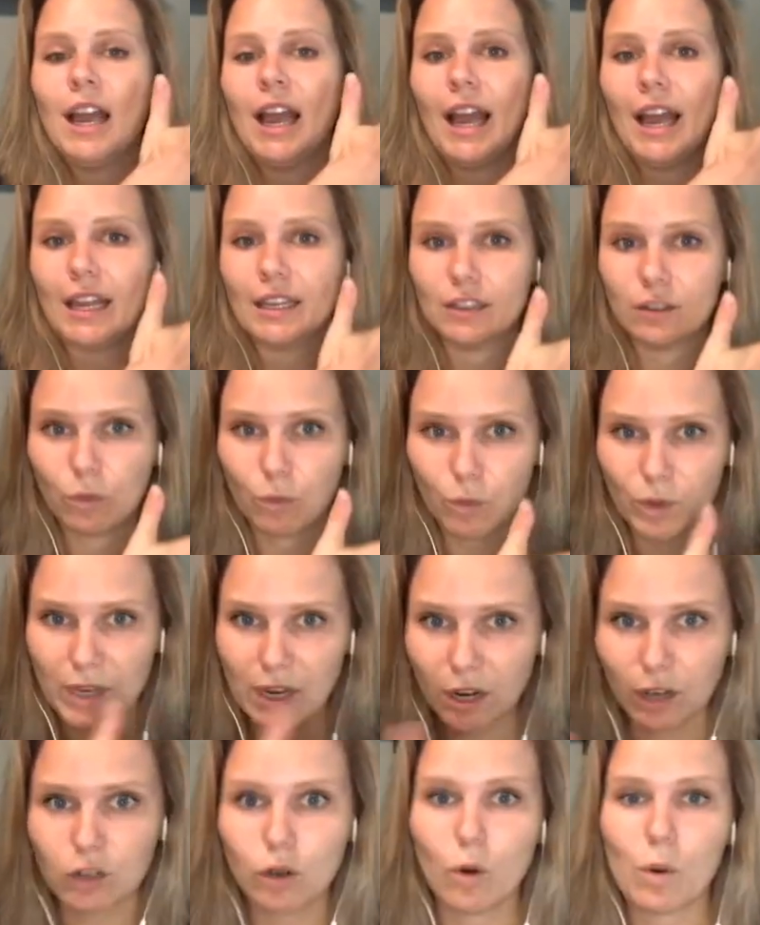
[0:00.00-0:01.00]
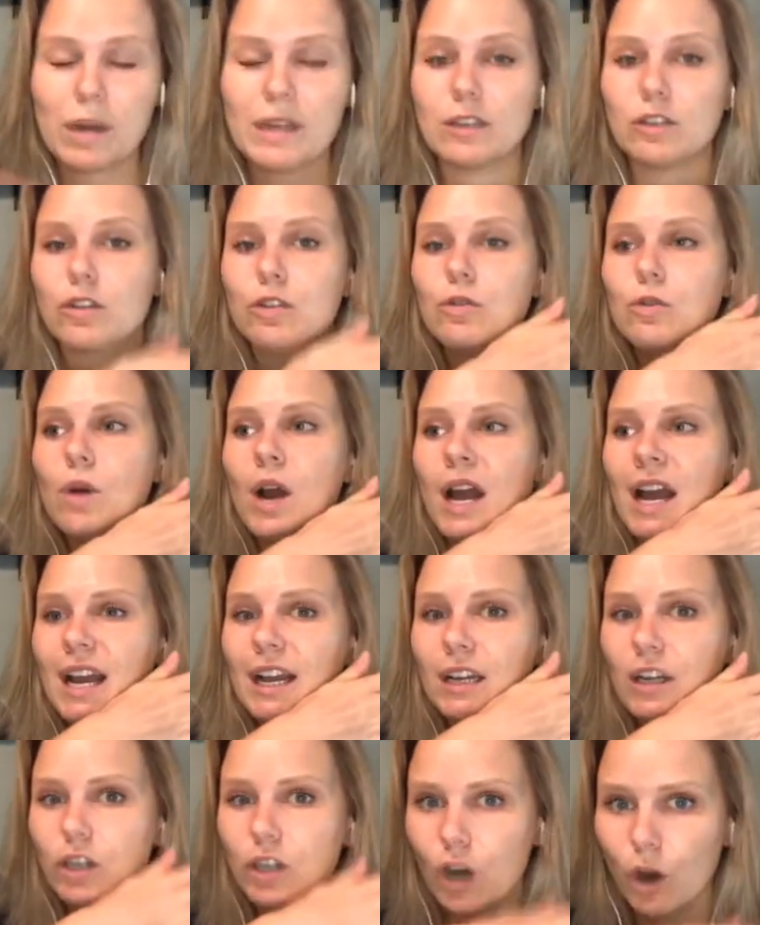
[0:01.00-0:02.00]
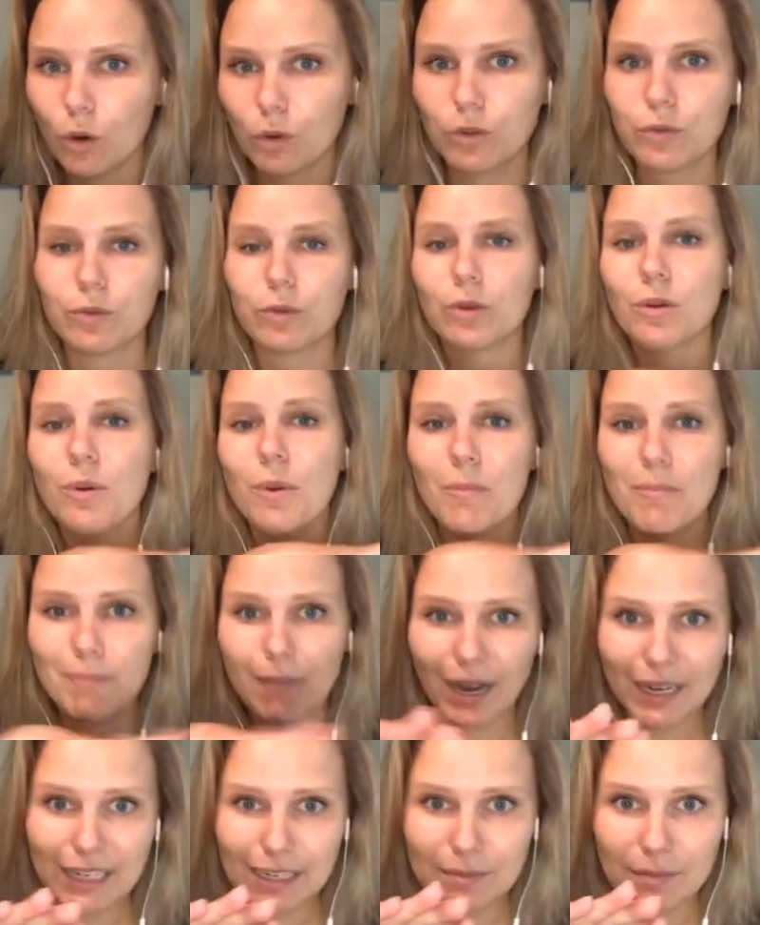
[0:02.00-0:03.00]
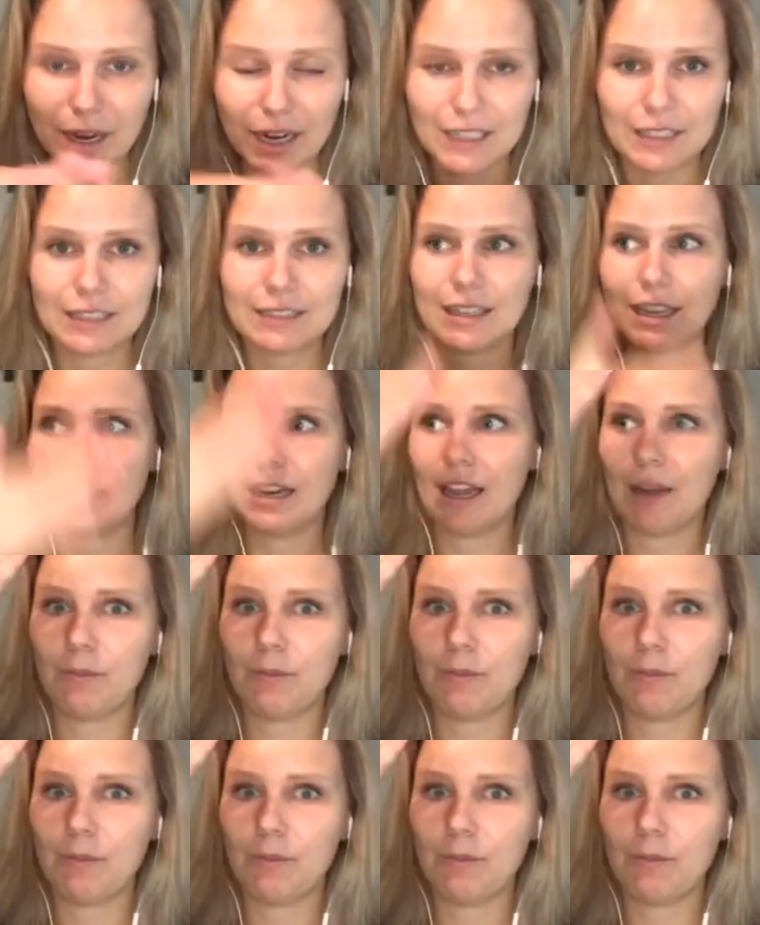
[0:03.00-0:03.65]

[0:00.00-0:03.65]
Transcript: and we are going to go through money mindset,